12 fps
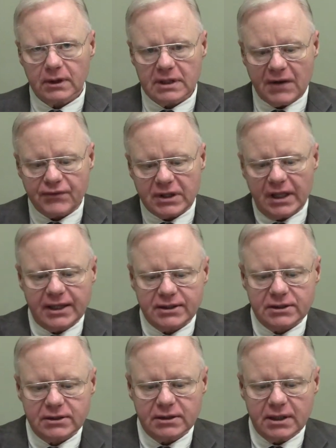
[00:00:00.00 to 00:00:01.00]

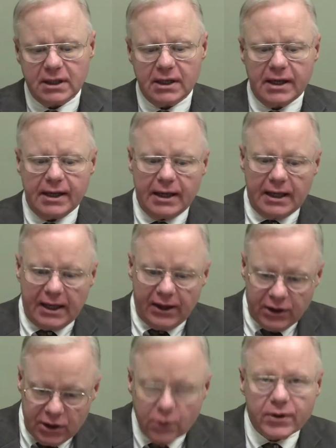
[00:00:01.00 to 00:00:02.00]
Nevertheless,
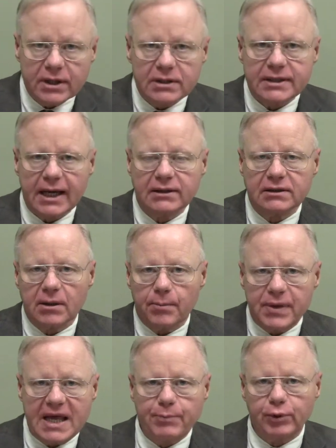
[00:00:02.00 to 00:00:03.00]
you contend the
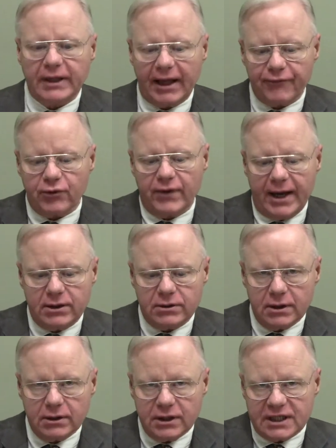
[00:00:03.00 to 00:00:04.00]
people have the right
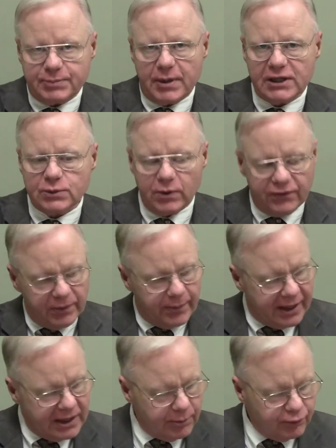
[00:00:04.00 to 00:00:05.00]
to dispense with the
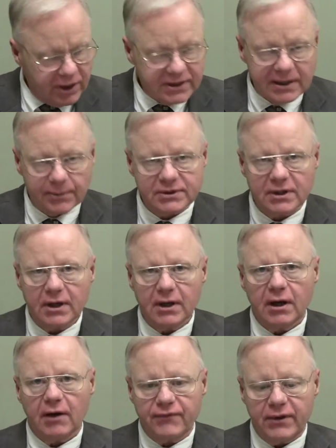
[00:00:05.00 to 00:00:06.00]
binding precepts
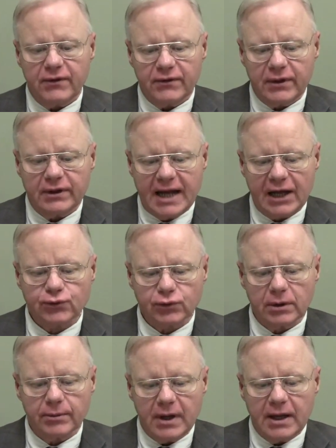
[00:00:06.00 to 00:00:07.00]
of the
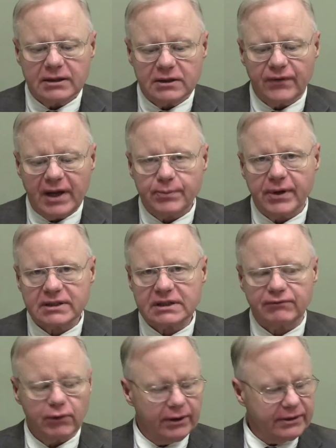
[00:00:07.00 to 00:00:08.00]
natural, divine,
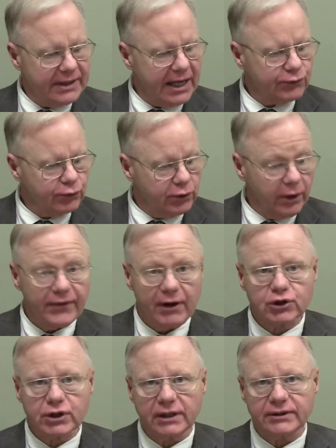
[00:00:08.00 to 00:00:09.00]
positive law, and natural law, thou
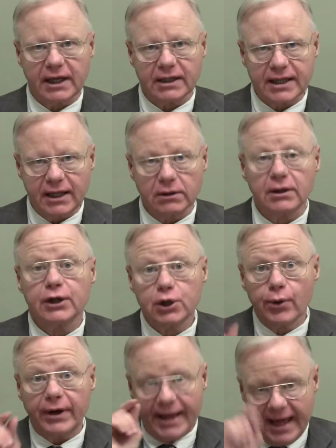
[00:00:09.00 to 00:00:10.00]
shalt not kill.
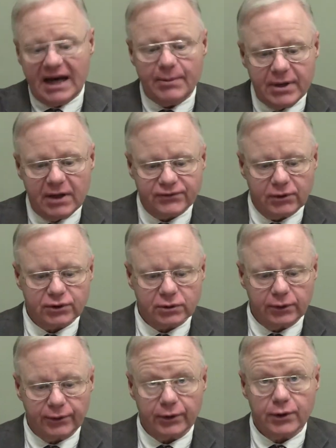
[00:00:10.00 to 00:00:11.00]
You are an enemy of social
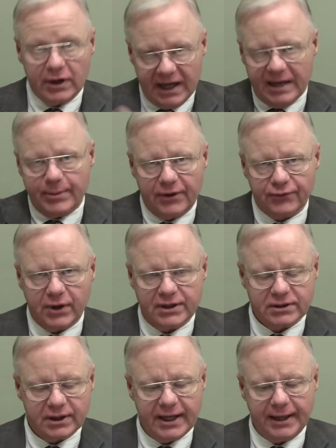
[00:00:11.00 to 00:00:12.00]
order. You're an enemy of
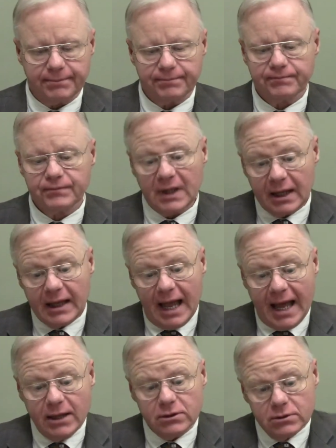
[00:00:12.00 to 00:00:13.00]
Christ the King.
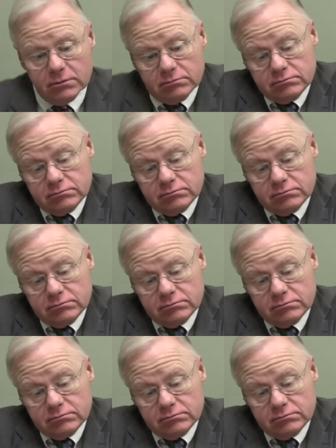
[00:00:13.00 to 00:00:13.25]
And,